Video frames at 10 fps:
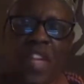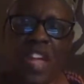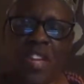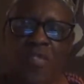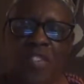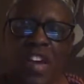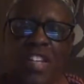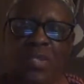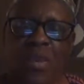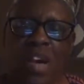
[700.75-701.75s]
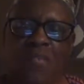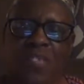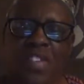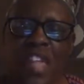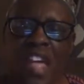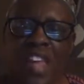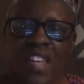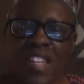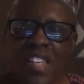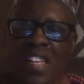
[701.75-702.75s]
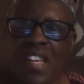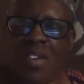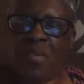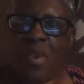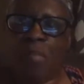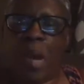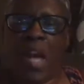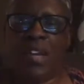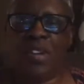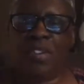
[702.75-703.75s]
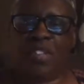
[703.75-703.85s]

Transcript: Thank you, Finest Wine, for that reminder,